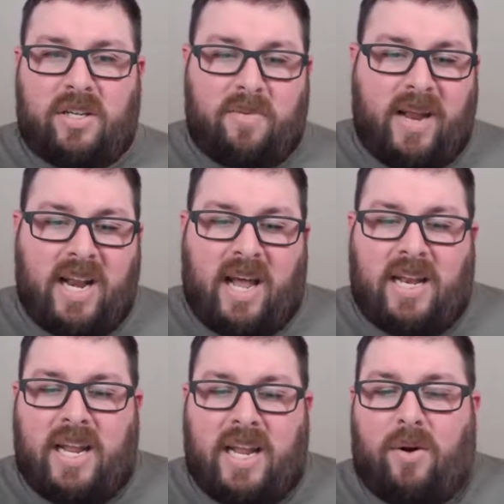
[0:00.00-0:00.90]
You may not
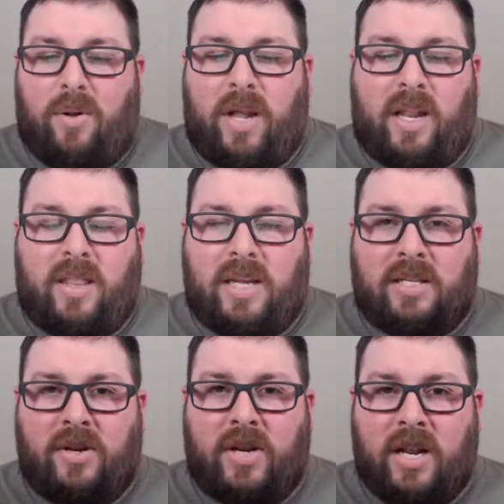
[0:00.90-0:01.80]
need a whole lot of things
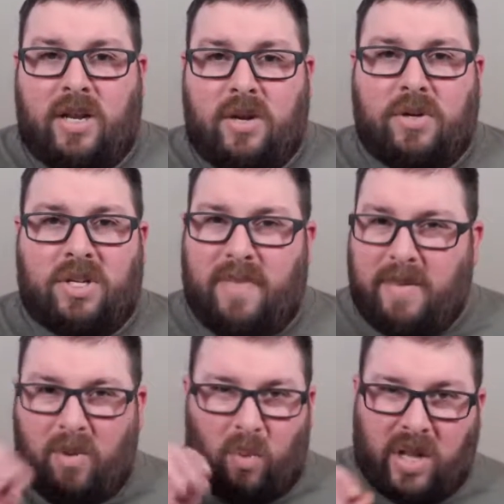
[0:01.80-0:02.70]
that you need to do, just
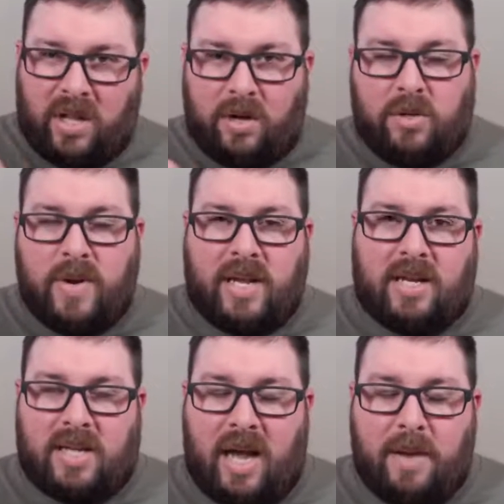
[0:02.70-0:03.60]
maybe one little tweak at a
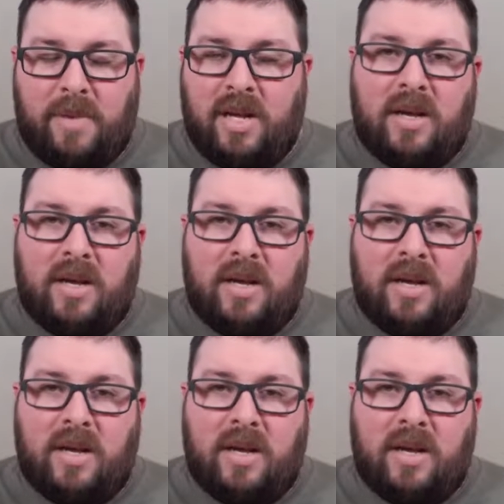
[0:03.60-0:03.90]
time.